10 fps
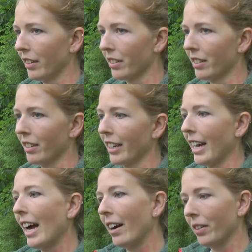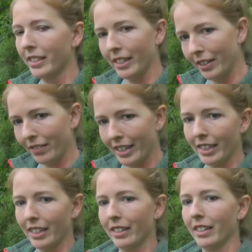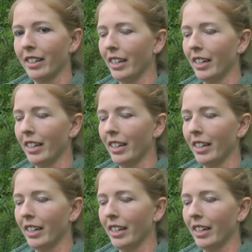There's not a house sitting right there,